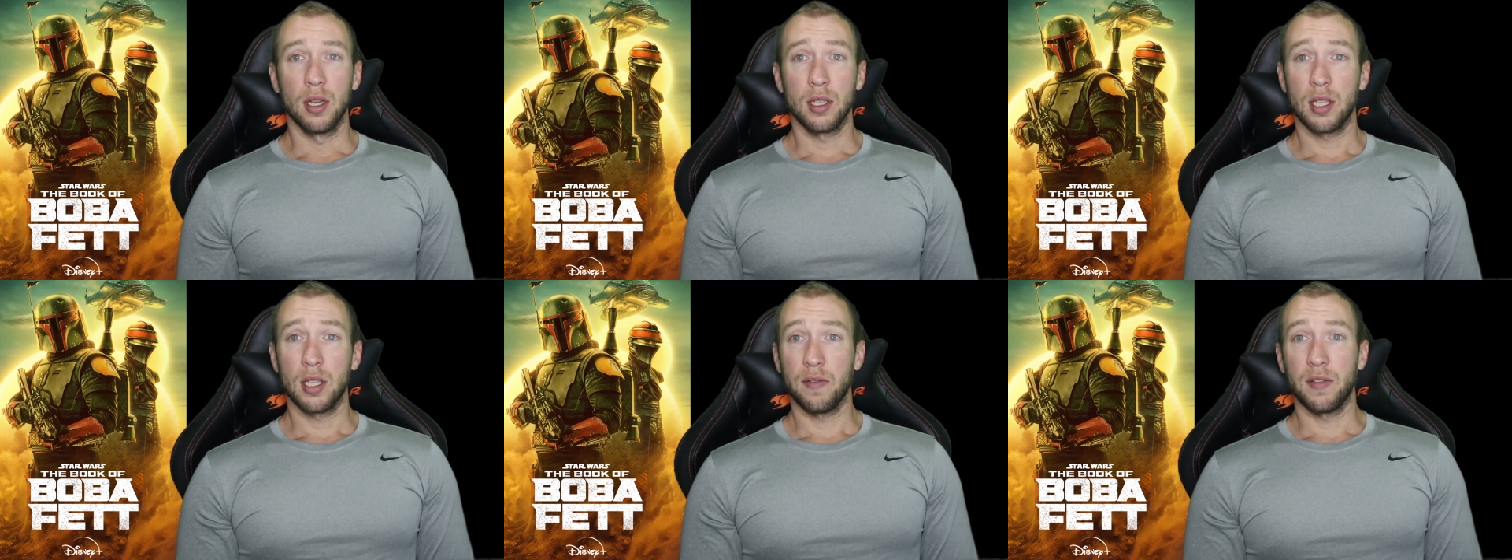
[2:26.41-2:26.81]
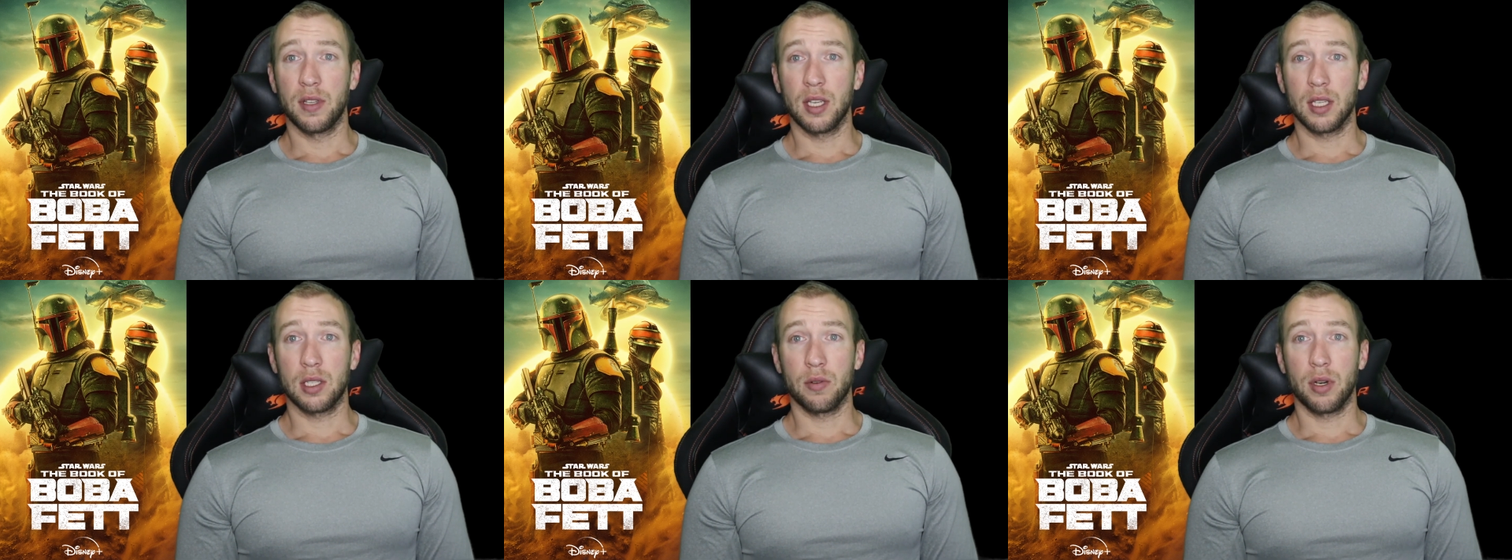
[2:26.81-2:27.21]
definitely
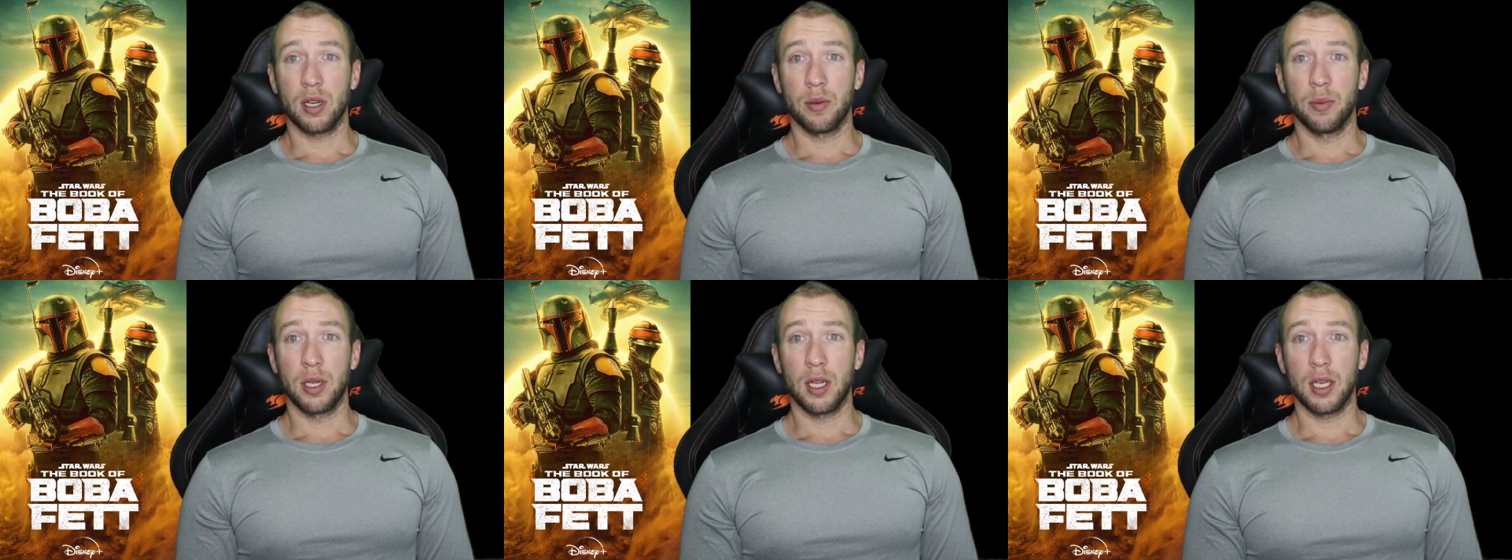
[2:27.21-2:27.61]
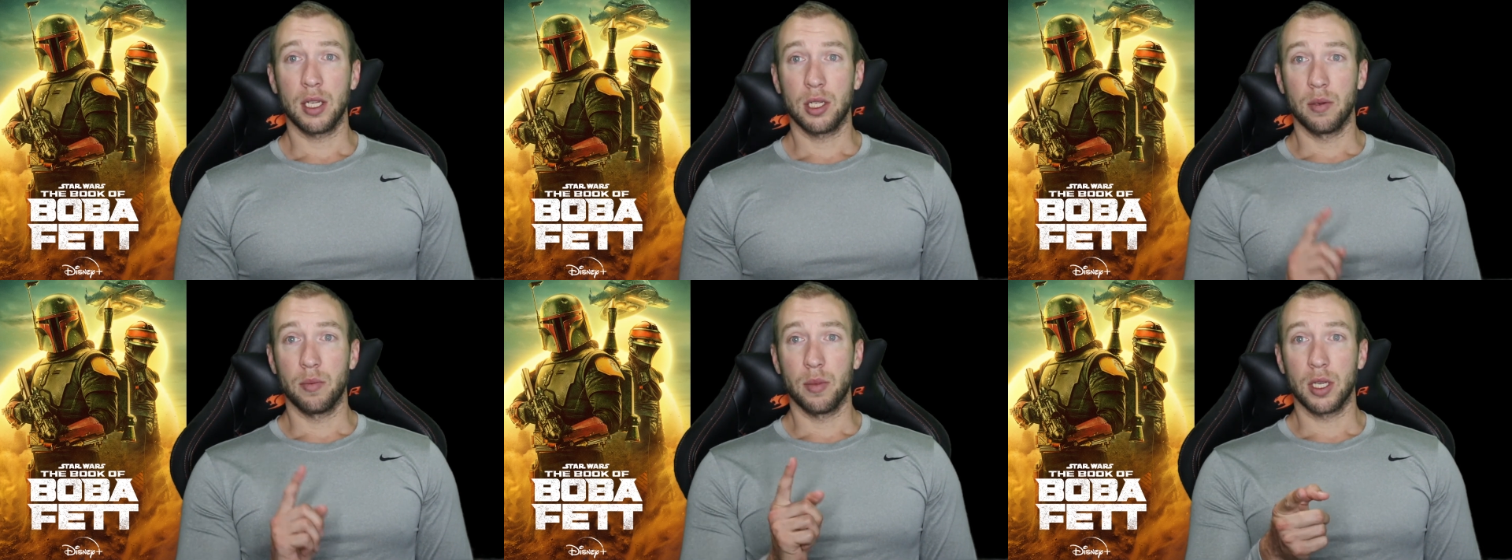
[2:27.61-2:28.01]
gets the
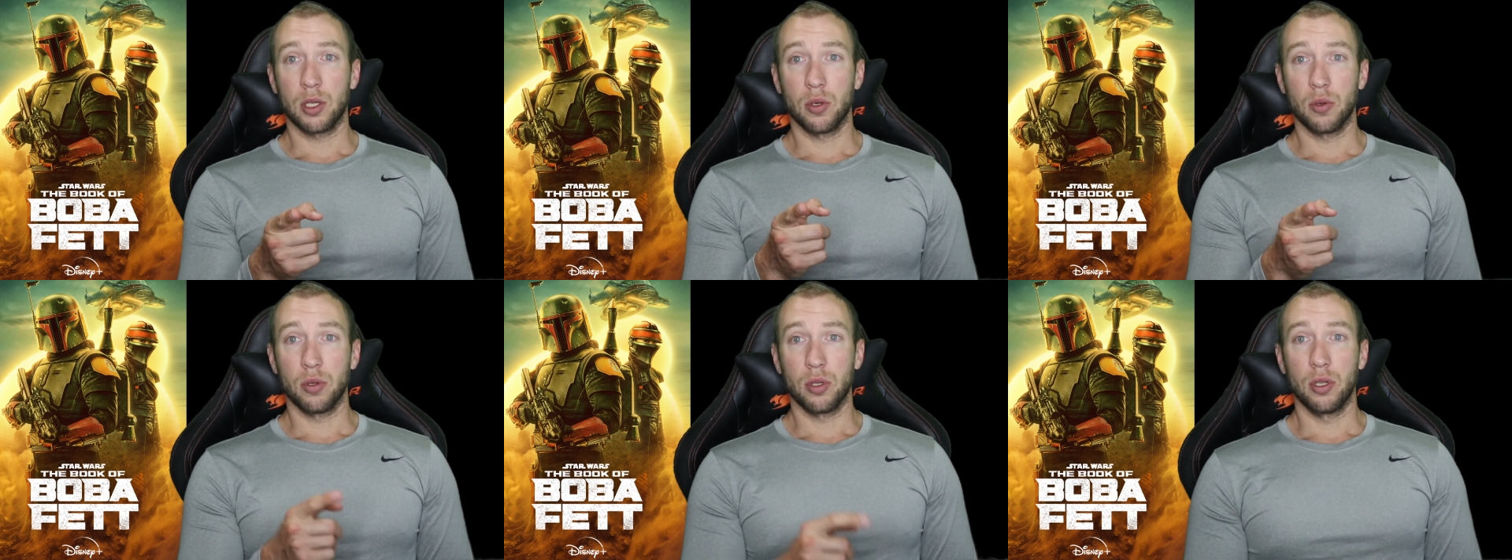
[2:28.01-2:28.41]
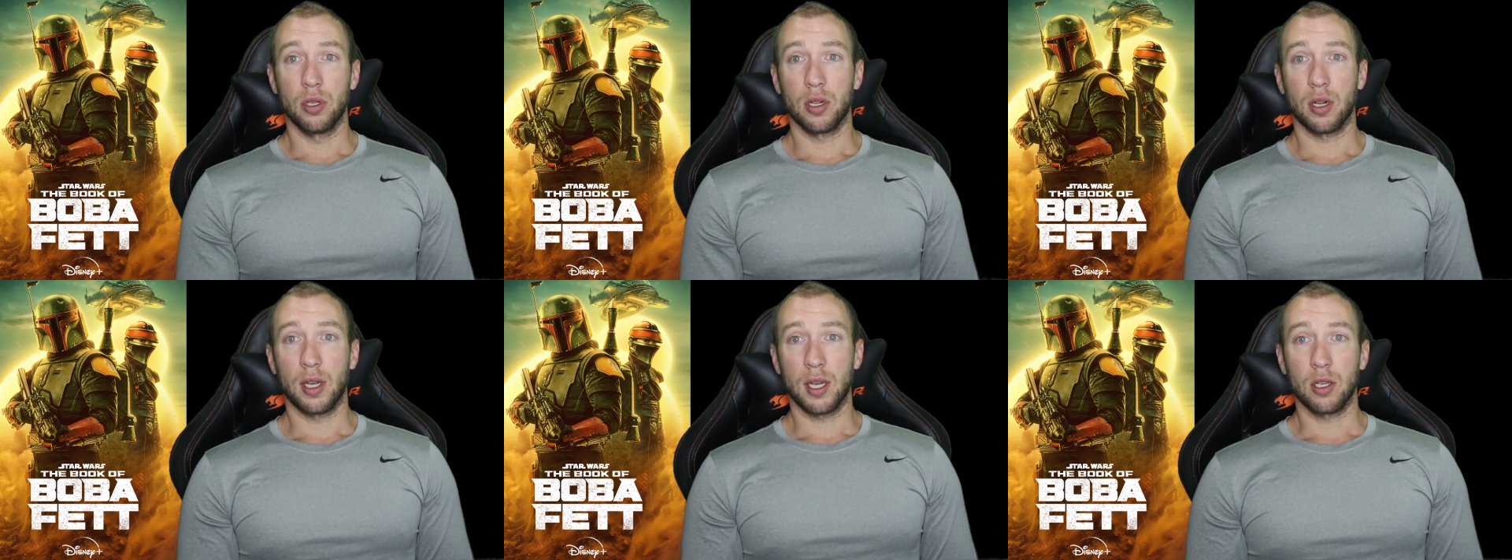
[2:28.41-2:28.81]
recommendation. Make sure you
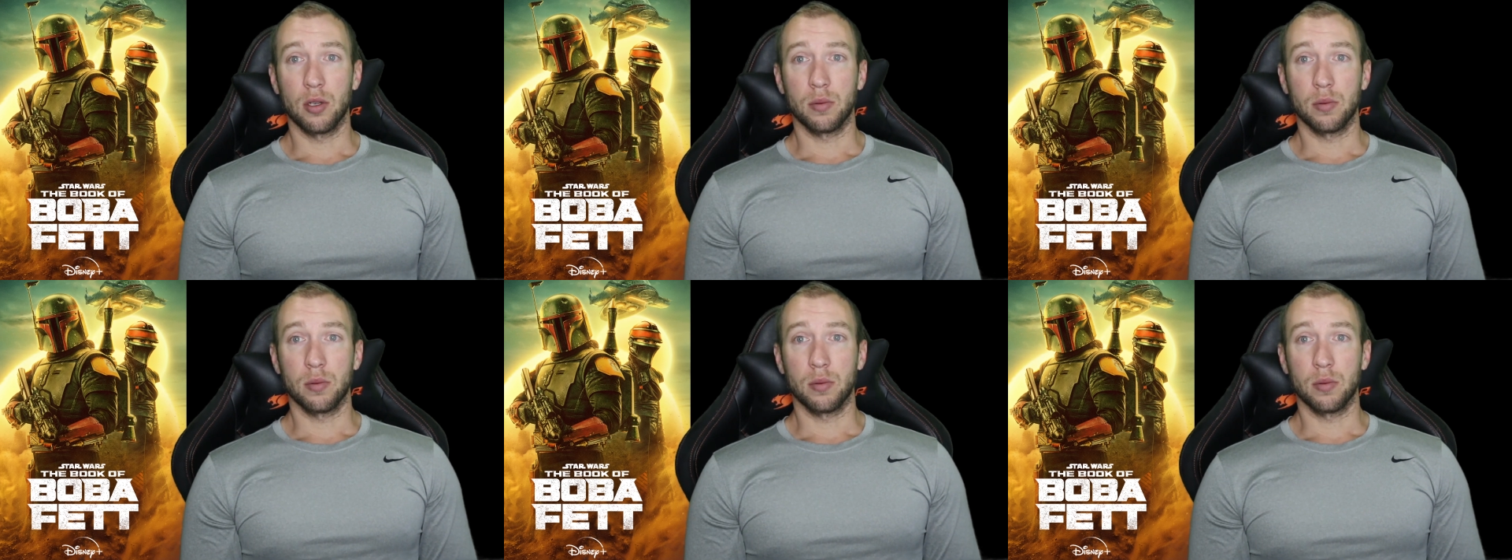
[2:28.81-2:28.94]
like,